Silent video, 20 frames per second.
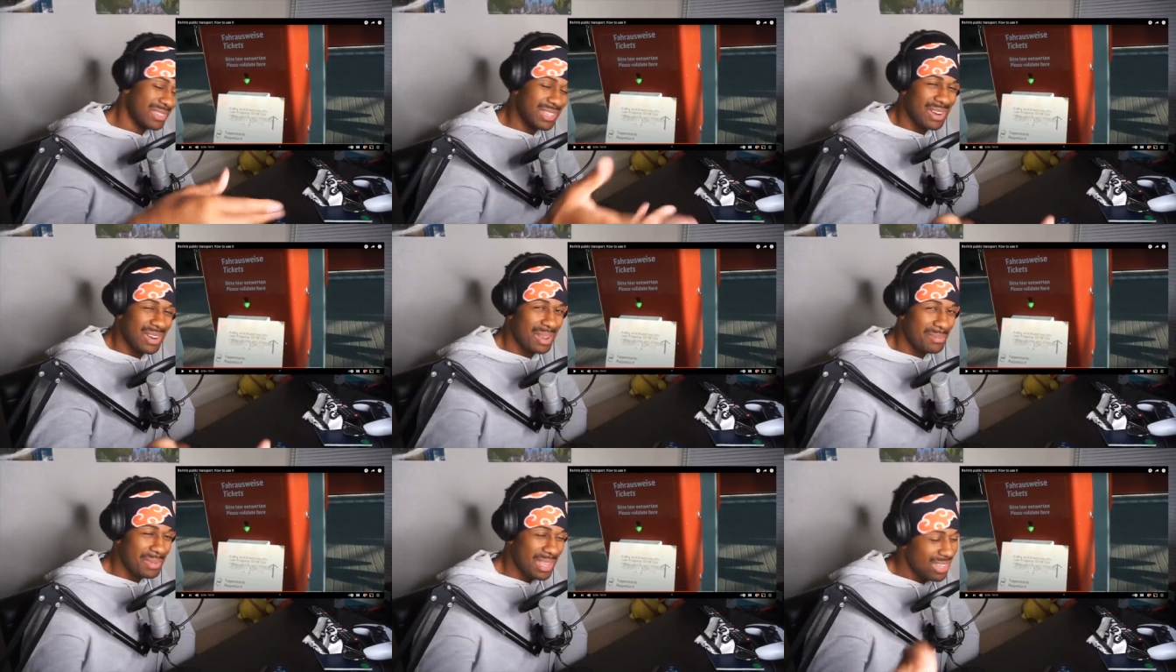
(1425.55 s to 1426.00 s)
You
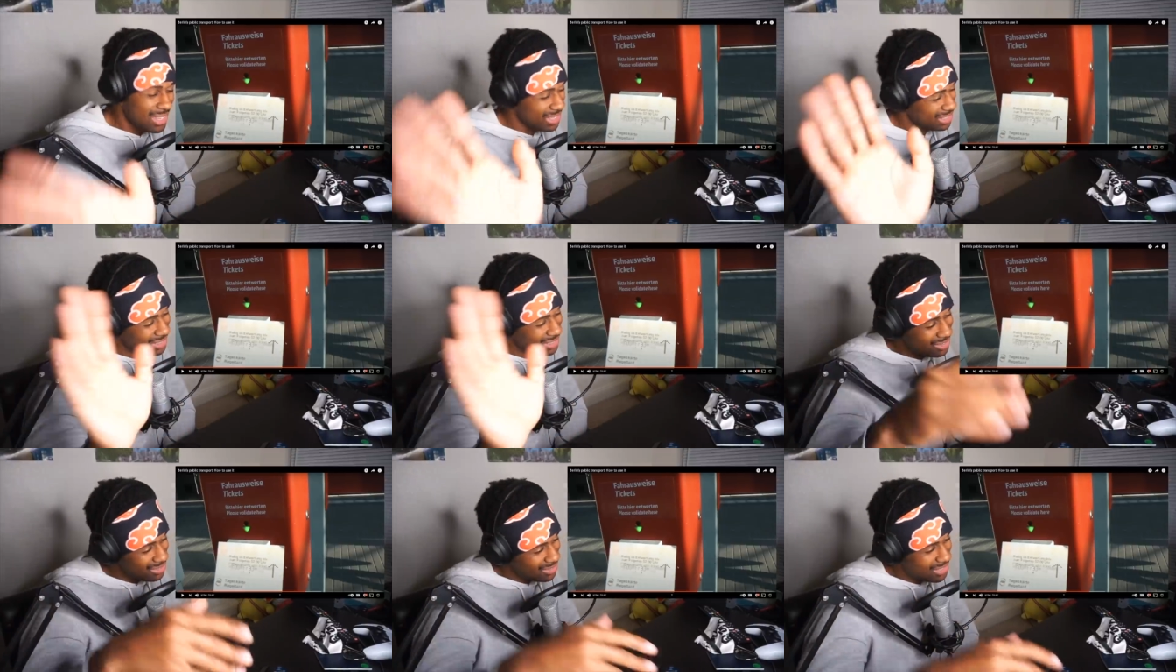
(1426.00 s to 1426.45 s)
know what I mean? Like,
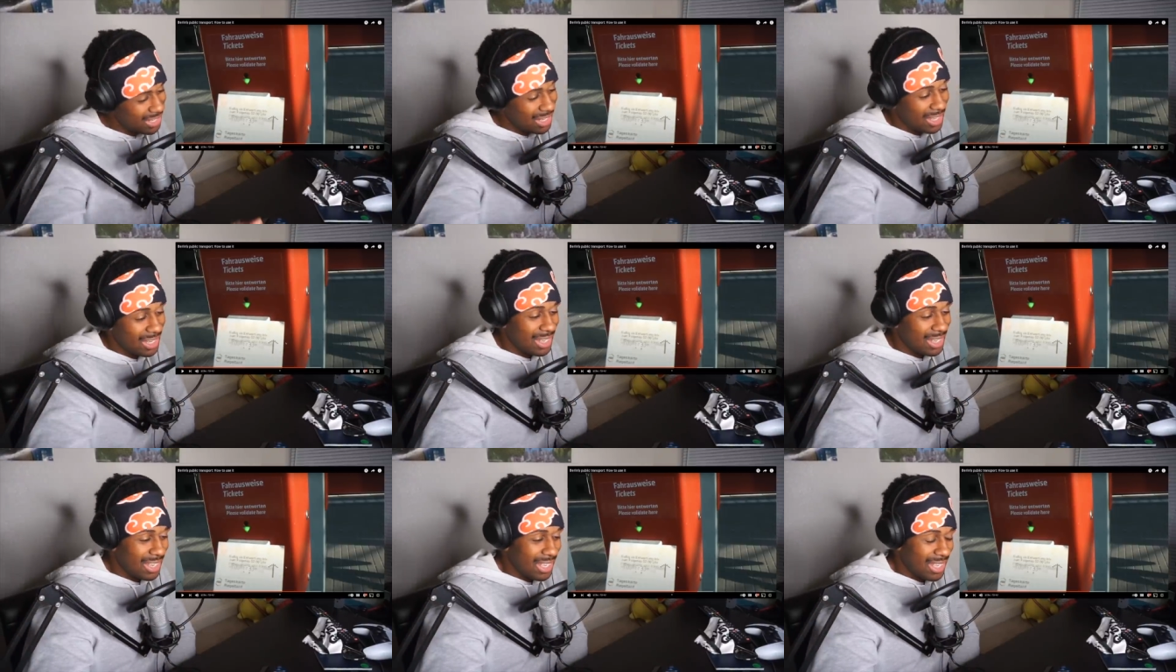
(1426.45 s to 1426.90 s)
it's,
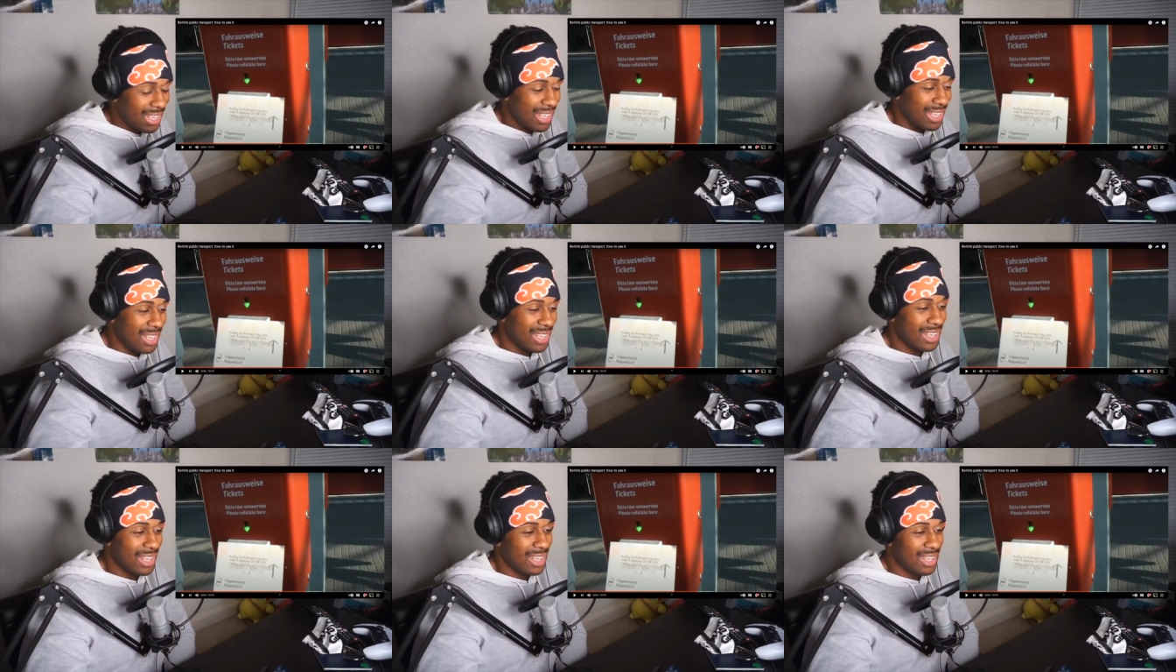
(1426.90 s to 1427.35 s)

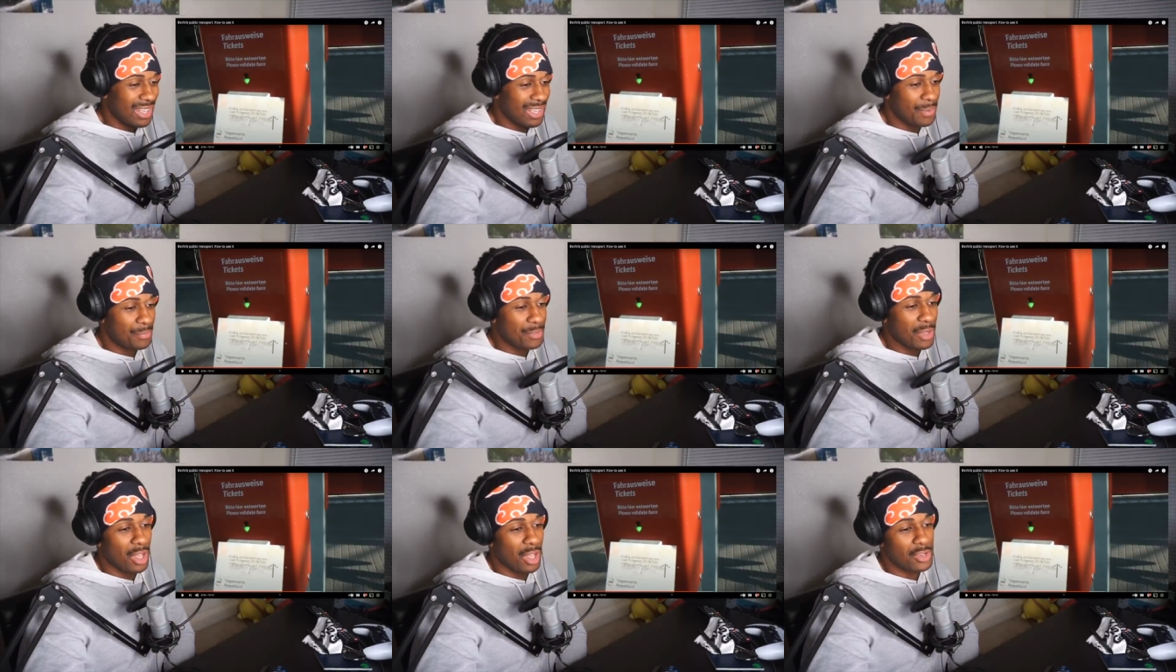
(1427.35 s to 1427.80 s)

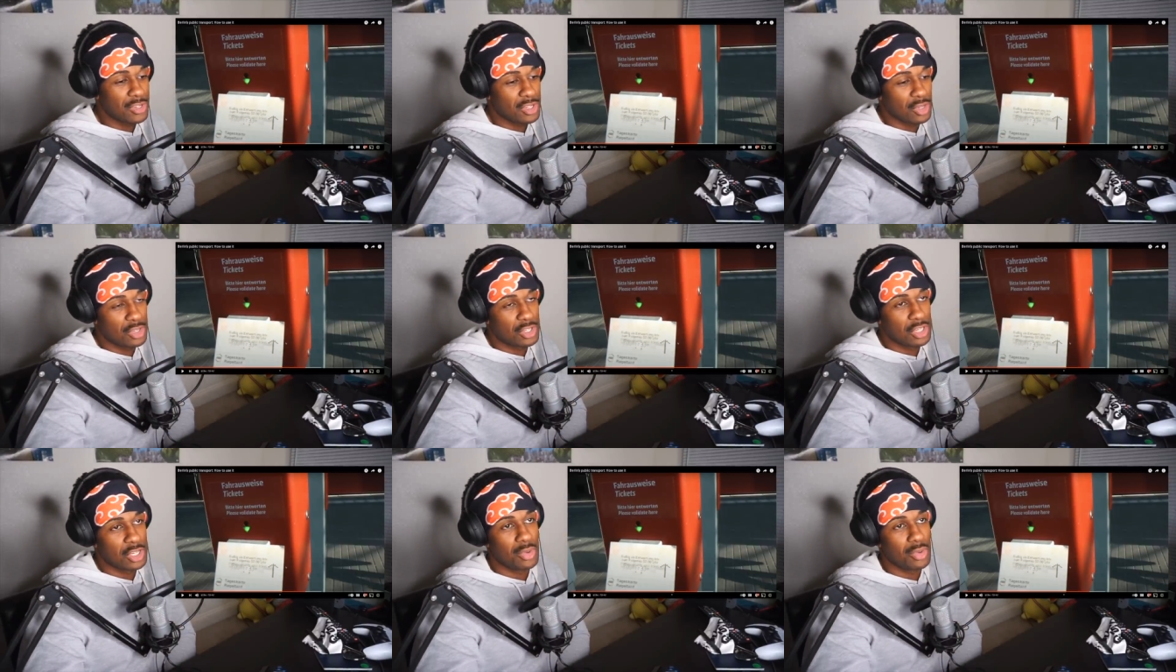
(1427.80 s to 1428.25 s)

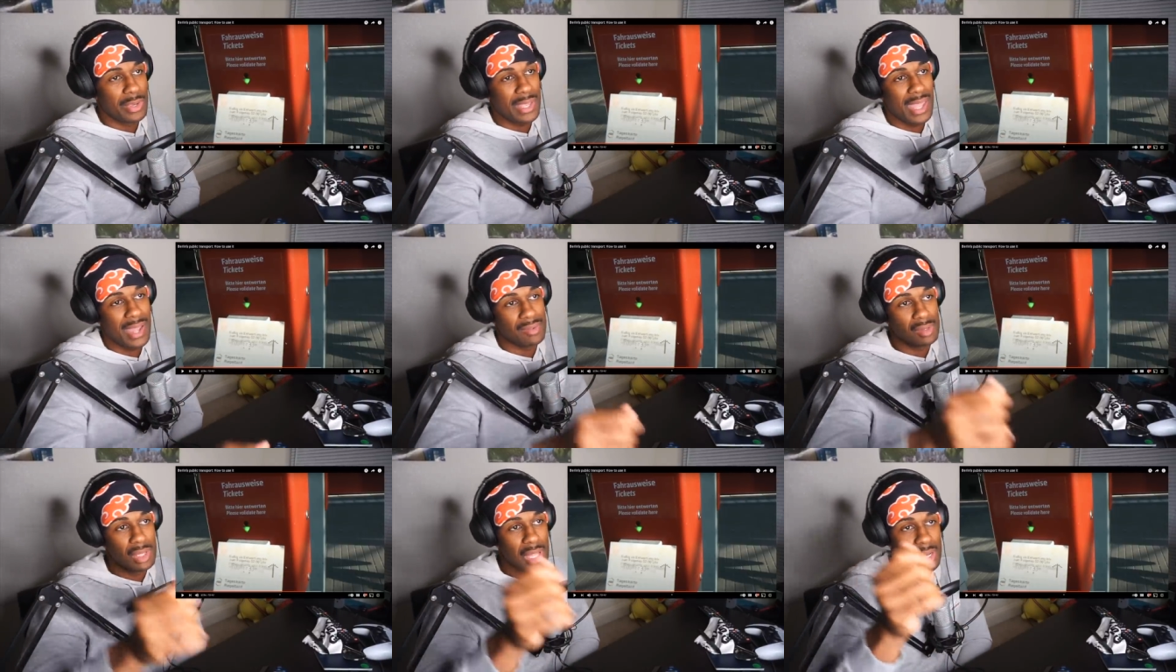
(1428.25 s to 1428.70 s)
also, too, we
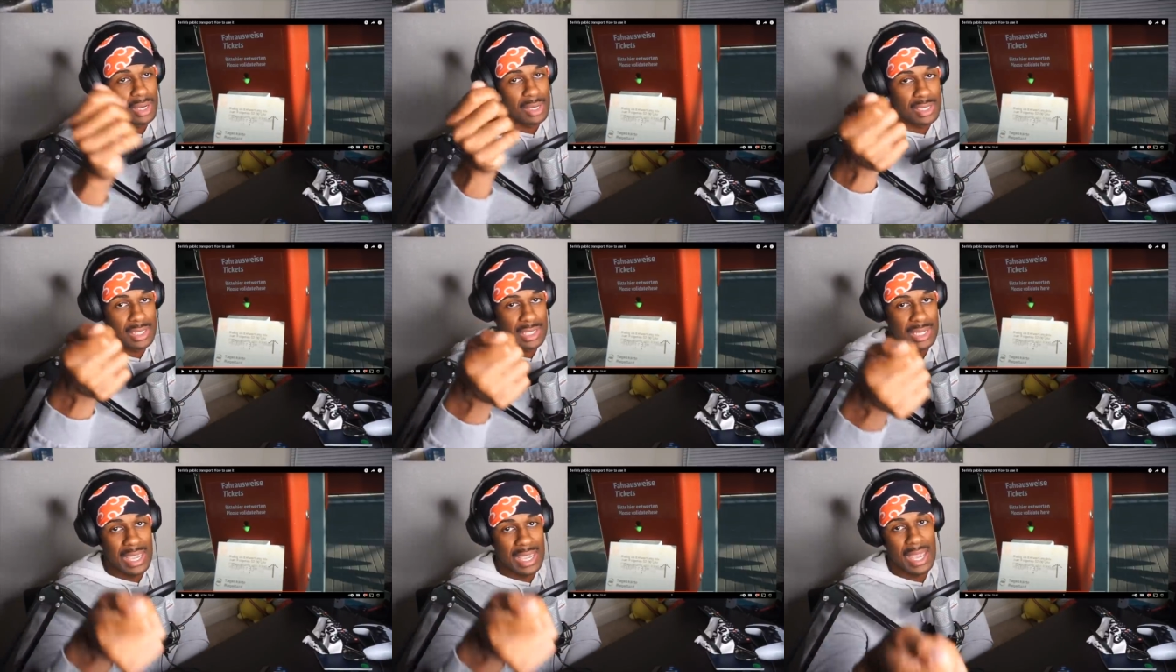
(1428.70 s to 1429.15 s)
have a lot of
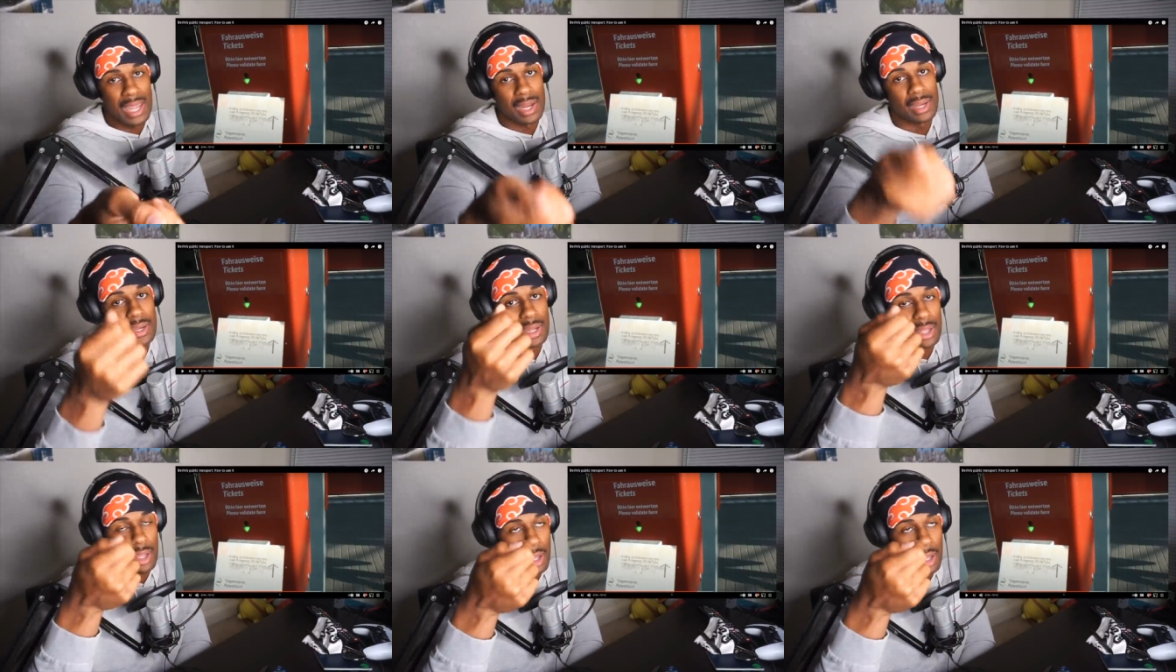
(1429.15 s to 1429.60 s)

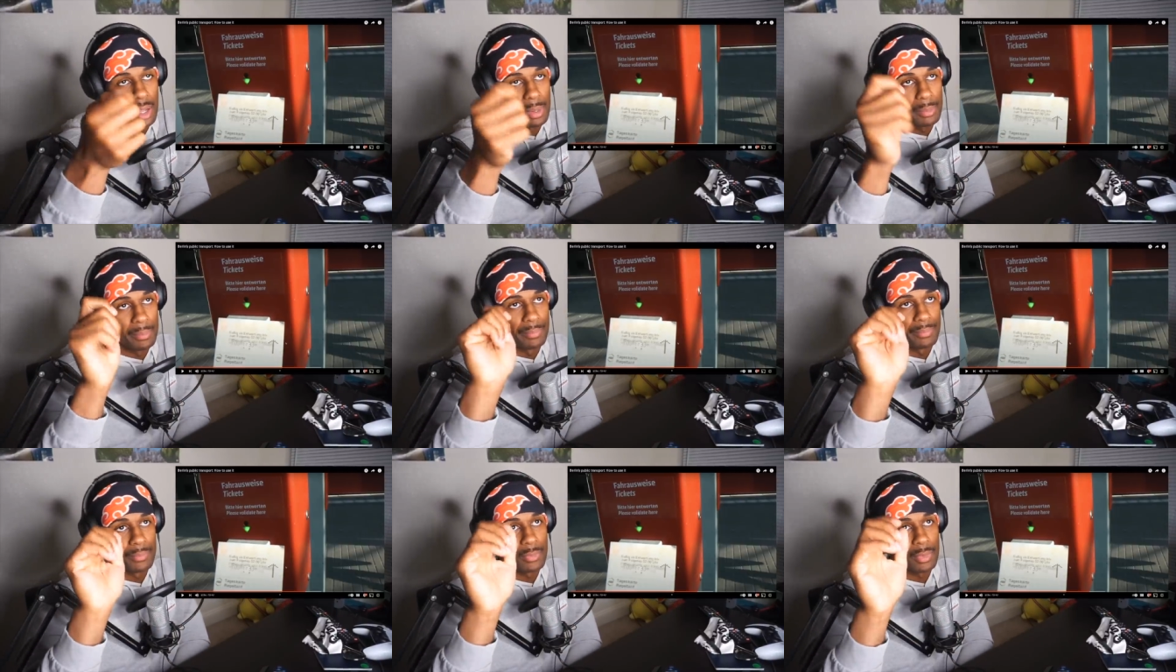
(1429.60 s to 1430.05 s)

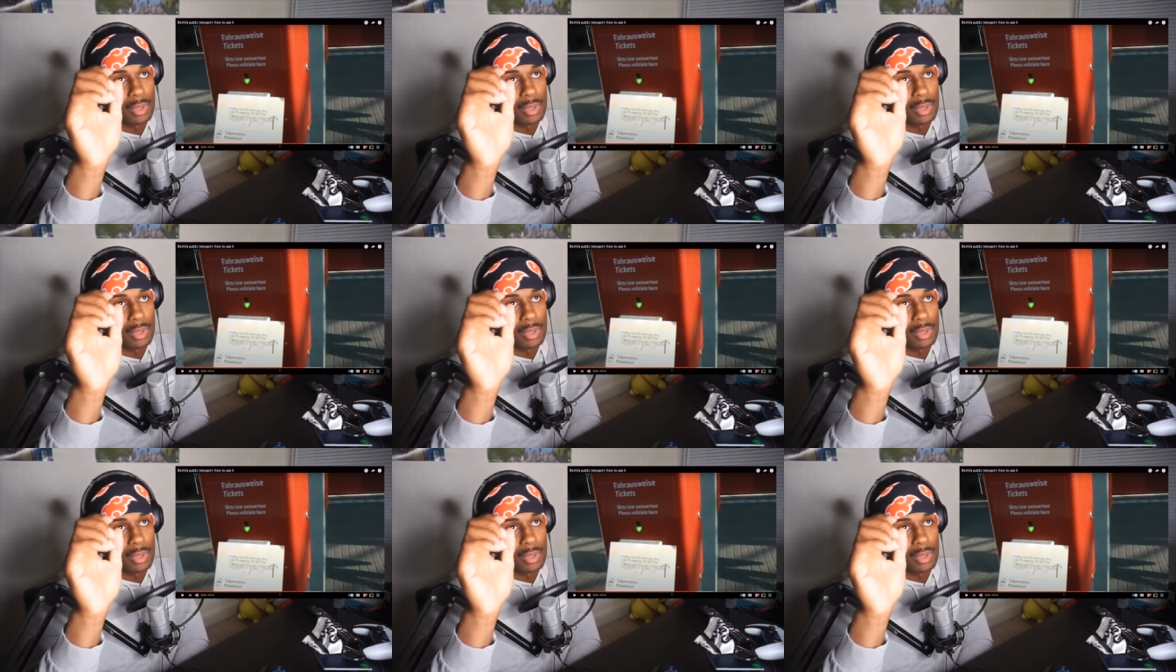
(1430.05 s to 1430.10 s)
scanning